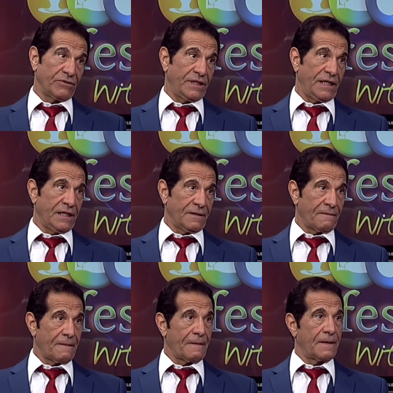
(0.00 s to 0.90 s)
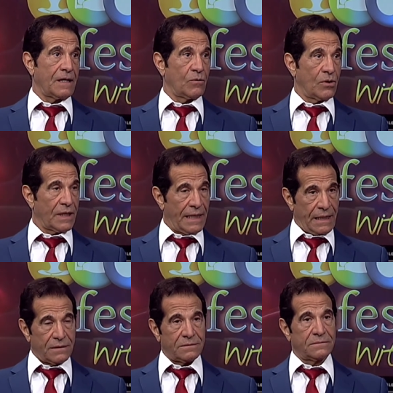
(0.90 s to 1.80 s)
every day. Wow. That's great. Wow. work
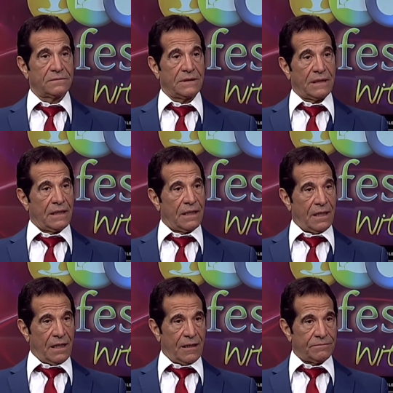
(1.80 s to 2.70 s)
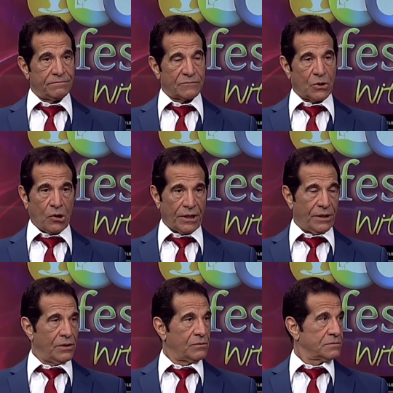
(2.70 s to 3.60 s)
out, um,
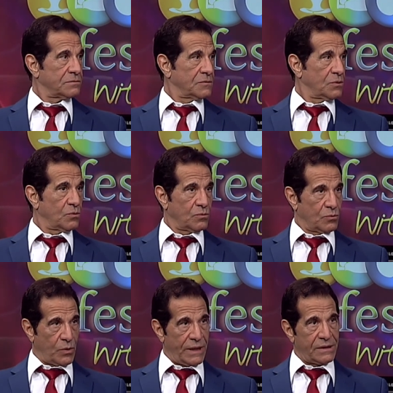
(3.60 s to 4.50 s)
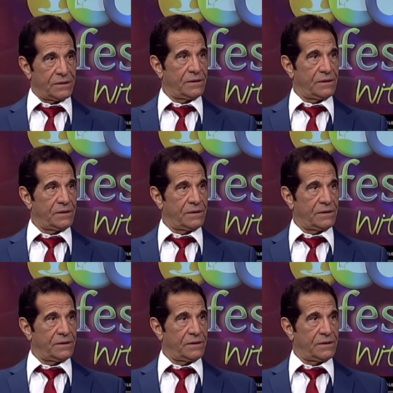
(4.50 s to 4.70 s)
cardio, weights.